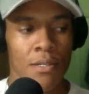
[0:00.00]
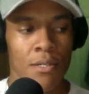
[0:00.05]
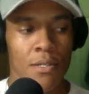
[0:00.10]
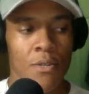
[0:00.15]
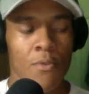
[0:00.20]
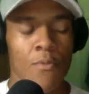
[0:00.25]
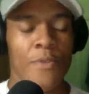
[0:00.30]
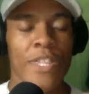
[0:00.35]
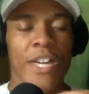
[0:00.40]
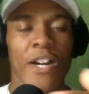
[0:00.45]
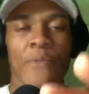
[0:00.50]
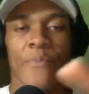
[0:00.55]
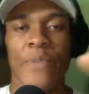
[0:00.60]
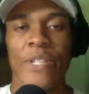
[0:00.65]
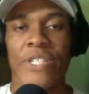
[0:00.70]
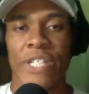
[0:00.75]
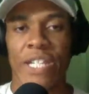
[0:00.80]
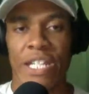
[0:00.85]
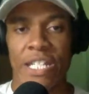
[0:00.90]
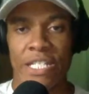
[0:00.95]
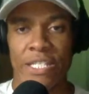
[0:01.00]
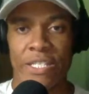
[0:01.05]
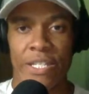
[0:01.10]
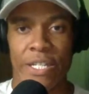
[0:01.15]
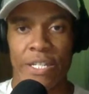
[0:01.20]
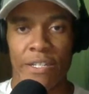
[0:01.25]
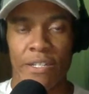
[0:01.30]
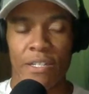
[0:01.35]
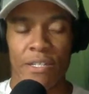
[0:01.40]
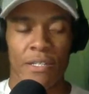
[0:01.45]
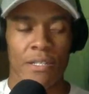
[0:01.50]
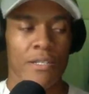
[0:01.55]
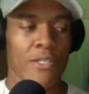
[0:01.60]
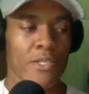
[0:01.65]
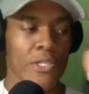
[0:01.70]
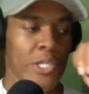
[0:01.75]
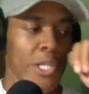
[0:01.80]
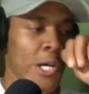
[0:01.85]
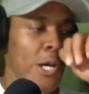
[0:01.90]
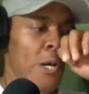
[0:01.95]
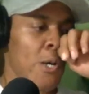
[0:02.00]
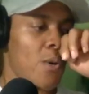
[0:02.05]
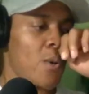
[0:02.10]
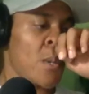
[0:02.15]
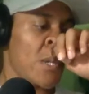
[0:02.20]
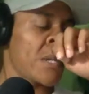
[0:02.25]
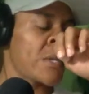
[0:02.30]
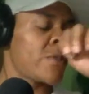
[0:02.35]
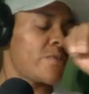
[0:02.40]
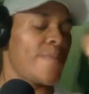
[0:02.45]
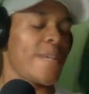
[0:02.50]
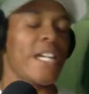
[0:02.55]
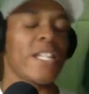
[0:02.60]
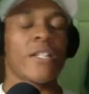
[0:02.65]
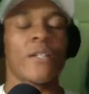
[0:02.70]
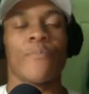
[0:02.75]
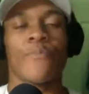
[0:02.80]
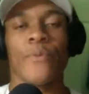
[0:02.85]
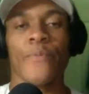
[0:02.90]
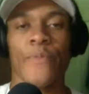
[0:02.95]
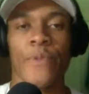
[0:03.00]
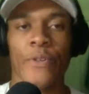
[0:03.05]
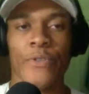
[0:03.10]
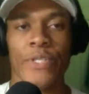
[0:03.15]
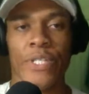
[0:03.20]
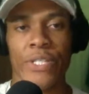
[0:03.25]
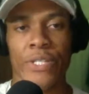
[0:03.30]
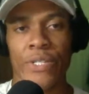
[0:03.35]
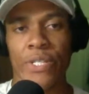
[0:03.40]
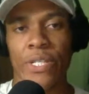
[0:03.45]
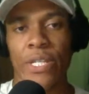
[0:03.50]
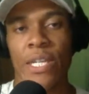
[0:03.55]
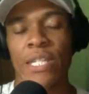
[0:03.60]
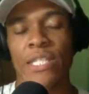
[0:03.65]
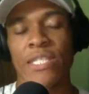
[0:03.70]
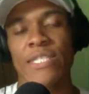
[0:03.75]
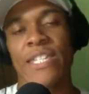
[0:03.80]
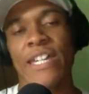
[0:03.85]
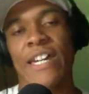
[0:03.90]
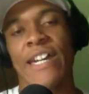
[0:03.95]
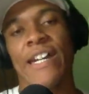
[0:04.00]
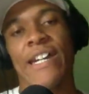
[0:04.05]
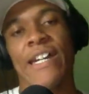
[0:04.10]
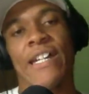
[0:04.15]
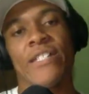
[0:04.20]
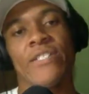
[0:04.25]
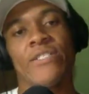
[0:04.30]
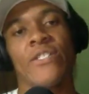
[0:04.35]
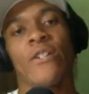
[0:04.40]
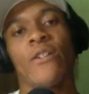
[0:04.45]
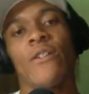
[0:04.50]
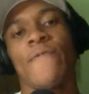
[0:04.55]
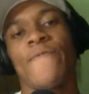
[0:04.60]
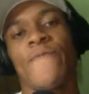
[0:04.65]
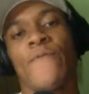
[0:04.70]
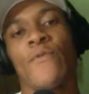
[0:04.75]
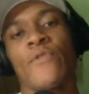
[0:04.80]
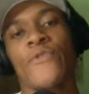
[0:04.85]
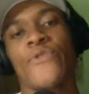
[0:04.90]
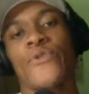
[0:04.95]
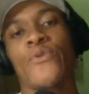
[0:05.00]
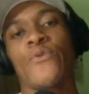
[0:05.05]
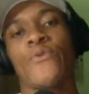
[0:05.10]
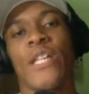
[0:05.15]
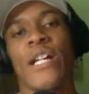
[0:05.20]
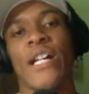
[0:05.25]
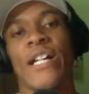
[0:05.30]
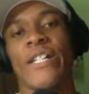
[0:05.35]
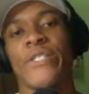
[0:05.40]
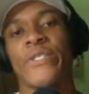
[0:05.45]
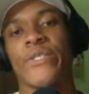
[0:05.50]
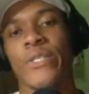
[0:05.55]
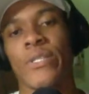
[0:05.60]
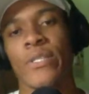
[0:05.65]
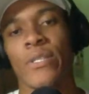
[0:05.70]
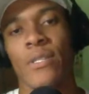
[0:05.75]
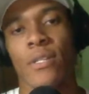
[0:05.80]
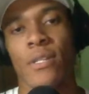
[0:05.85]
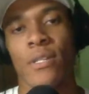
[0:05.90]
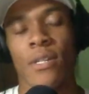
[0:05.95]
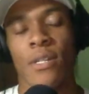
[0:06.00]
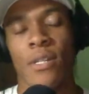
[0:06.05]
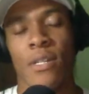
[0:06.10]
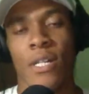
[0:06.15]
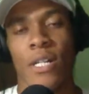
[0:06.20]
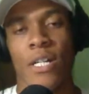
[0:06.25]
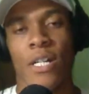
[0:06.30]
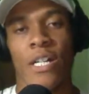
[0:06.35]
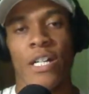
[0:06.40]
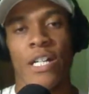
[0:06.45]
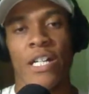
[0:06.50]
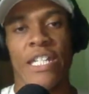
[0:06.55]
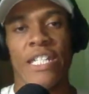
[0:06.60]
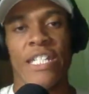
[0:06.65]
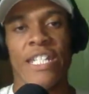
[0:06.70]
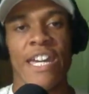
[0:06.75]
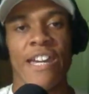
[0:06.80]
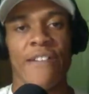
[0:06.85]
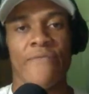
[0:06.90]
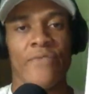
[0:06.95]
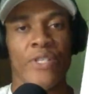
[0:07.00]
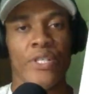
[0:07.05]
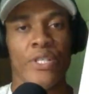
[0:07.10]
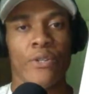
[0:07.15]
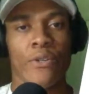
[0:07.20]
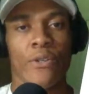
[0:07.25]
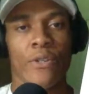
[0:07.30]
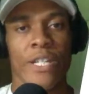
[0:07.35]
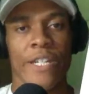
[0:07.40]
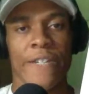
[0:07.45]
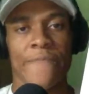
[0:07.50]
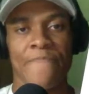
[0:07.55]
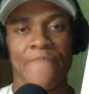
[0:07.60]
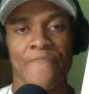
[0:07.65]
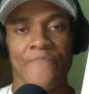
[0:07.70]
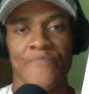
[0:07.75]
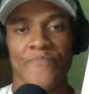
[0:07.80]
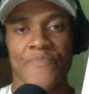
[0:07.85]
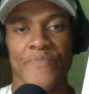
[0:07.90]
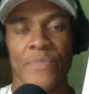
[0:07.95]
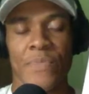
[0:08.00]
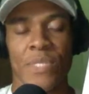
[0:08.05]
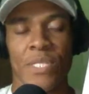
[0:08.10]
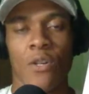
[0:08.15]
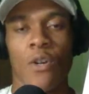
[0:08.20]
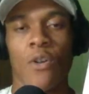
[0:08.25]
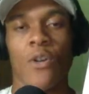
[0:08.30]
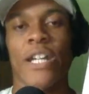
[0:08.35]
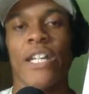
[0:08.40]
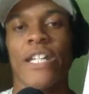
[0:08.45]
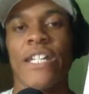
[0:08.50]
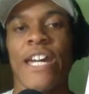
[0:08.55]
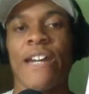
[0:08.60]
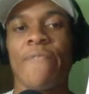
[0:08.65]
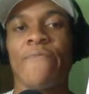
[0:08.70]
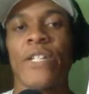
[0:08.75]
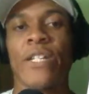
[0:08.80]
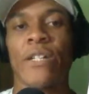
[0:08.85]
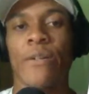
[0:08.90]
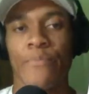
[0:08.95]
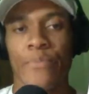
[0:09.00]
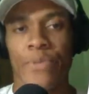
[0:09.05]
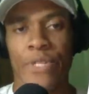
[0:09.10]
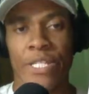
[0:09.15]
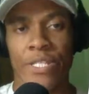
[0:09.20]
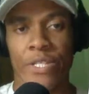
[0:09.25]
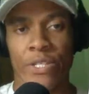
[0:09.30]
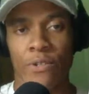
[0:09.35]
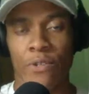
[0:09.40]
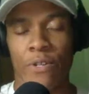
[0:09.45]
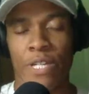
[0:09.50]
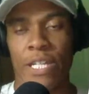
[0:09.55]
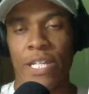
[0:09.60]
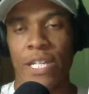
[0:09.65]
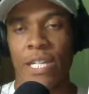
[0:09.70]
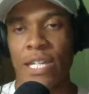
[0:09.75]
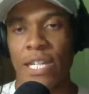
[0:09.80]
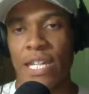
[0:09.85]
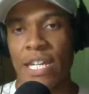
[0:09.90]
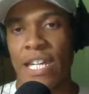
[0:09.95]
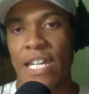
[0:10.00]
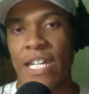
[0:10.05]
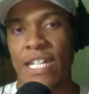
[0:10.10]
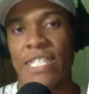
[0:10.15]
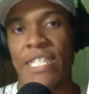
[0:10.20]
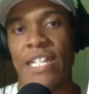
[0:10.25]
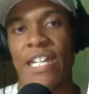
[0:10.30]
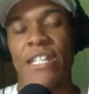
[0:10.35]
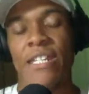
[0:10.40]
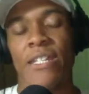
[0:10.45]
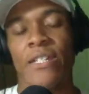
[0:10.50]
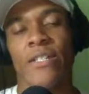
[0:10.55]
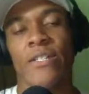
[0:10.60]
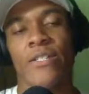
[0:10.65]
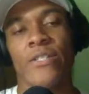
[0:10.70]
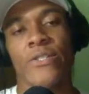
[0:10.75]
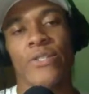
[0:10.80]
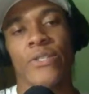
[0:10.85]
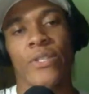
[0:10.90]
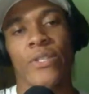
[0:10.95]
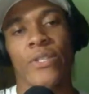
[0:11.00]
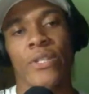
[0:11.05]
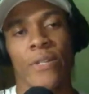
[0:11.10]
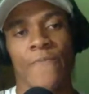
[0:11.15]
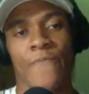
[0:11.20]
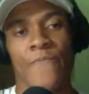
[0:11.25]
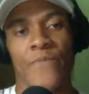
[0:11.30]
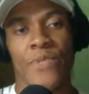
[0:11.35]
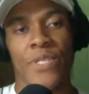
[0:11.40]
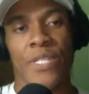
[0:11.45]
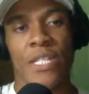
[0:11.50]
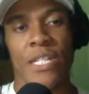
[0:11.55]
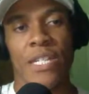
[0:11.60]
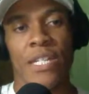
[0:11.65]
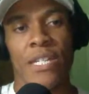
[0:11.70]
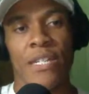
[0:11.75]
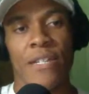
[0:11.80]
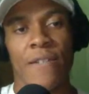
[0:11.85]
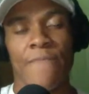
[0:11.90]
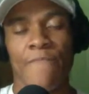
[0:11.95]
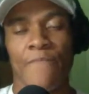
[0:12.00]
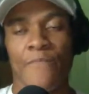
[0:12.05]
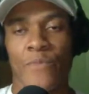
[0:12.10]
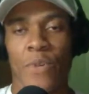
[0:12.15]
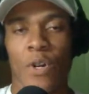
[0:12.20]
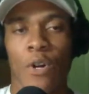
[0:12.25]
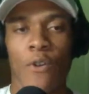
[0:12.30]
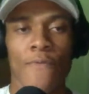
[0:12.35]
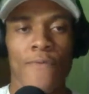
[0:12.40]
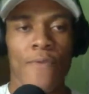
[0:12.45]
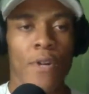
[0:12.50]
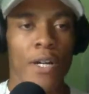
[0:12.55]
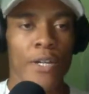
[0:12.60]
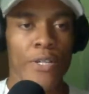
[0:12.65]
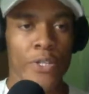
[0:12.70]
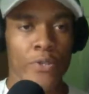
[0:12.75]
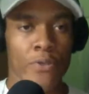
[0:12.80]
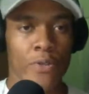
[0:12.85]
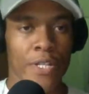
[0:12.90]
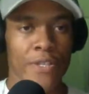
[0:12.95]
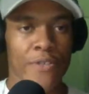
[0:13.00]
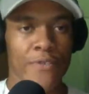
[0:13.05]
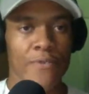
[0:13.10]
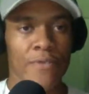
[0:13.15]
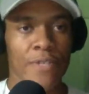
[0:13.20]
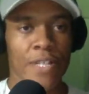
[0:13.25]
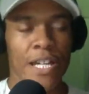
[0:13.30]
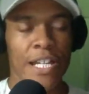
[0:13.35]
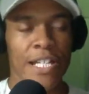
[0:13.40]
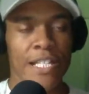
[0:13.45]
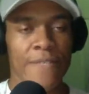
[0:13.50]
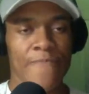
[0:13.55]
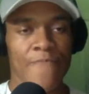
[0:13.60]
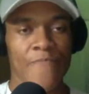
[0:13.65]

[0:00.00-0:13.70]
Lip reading: without missing anything. So Dramatica proposes that there are 4 through lines in every story, or in every complete story, and that is the overall story through line,